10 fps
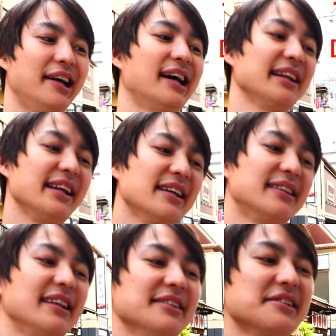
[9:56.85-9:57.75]
I think
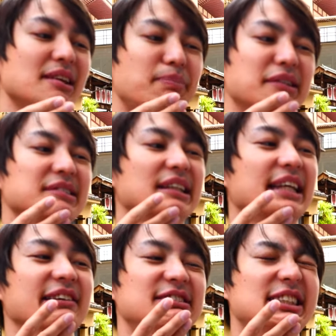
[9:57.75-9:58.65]
thinking about
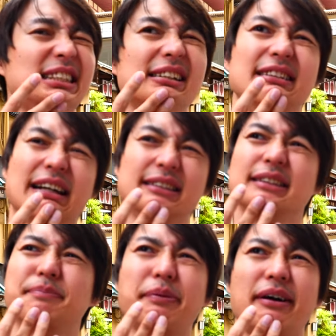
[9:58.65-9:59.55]
kimchi and
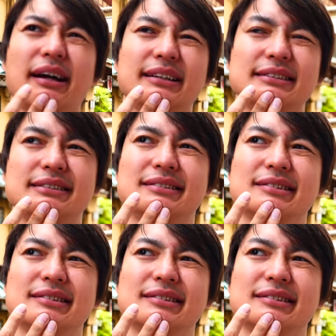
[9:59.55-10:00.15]
natto price,